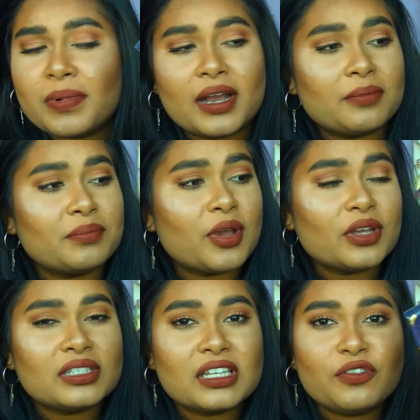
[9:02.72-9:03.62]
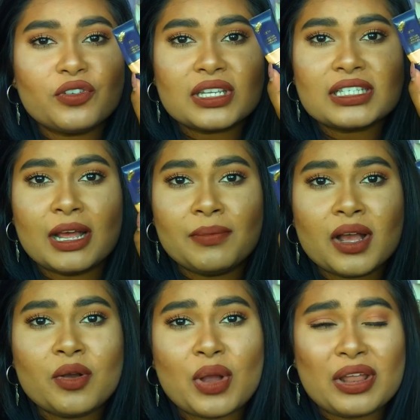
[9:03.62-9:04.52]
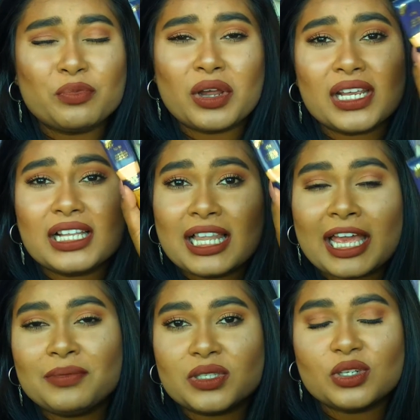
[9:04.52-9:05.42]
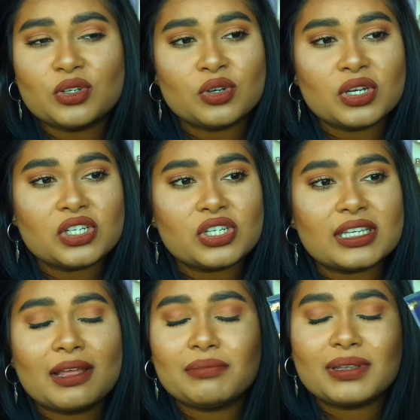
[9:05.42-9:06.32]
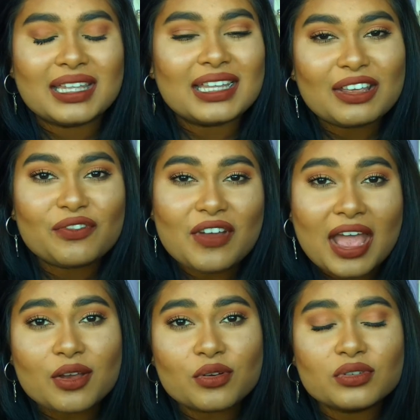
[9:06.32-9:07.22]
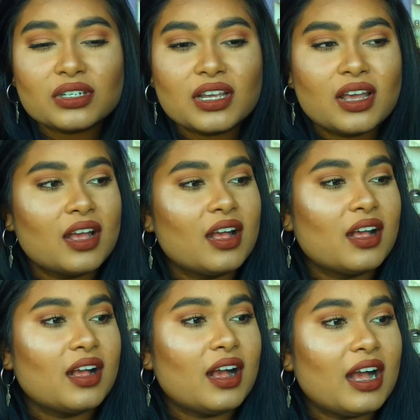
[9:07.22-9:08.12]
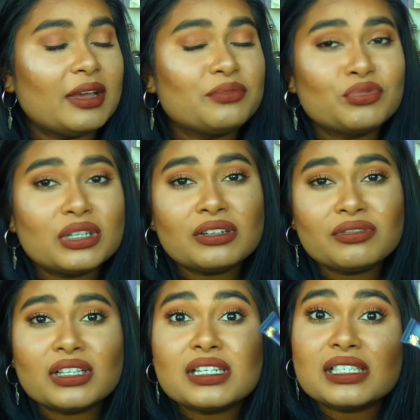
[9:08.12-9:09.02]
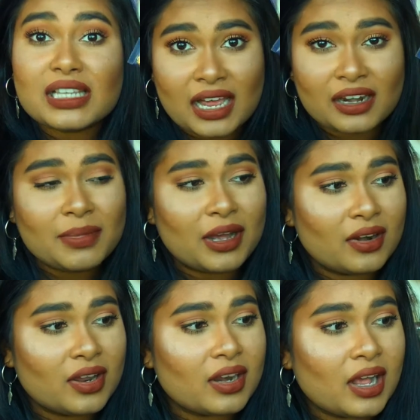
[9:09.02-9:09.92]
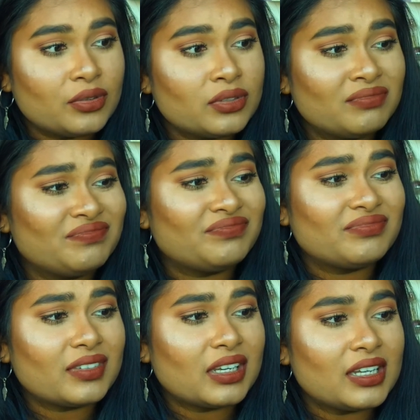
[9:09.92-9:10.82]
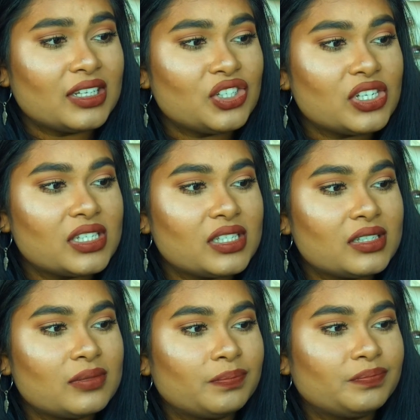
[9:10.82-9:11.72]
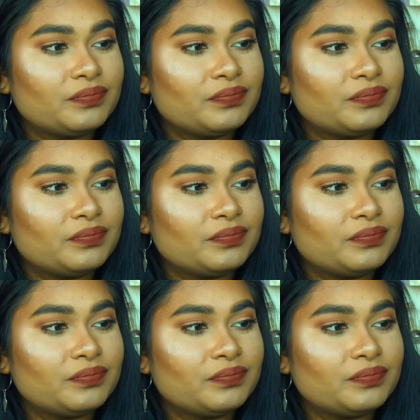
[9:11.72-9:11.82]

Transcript: but personally for the summer and what it claims to do, it just completely failed. I'm really sad about it. It's just,